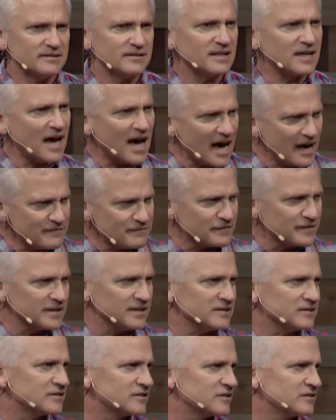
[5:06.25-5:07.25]

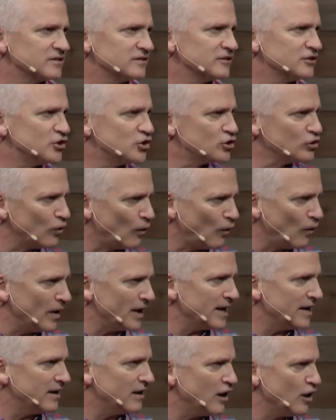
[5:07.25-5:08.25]
confidence,
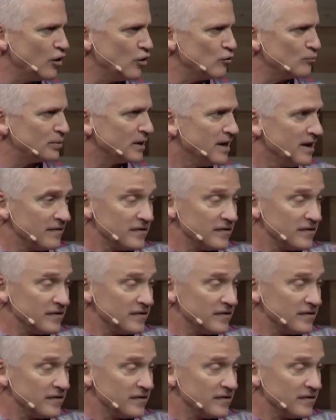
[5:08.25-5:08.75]
joy, hope,